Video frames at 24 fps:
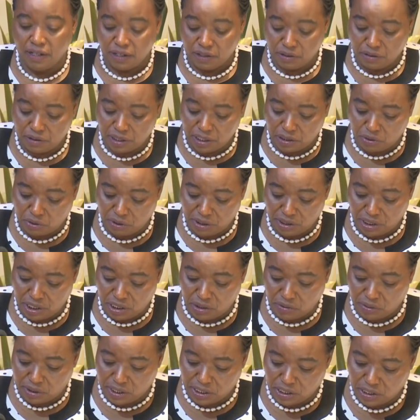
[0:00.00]
to the
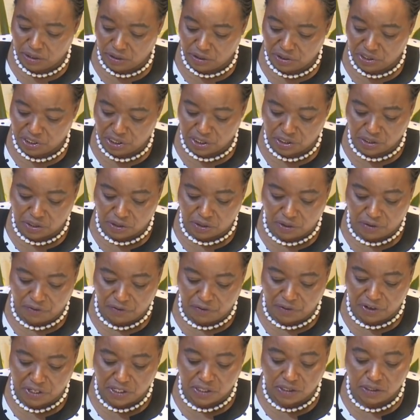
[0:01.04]
2020 Oceans
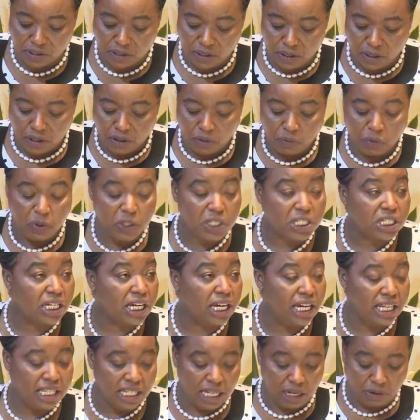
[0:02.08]
Conference, which
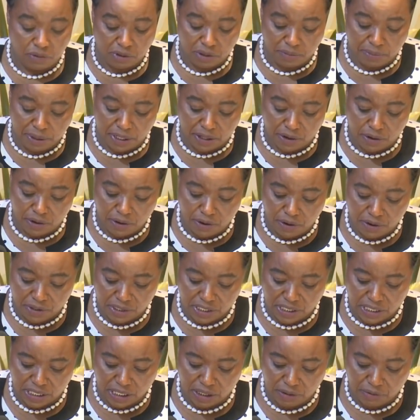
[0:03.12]
Kenya will be co
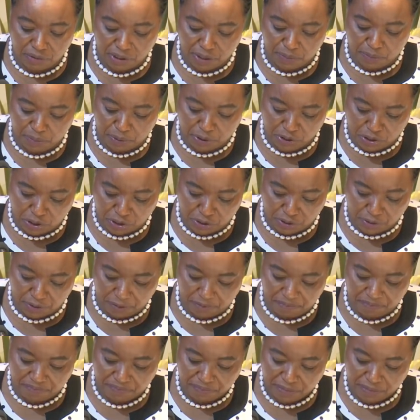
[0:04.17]
hosting with Portugal.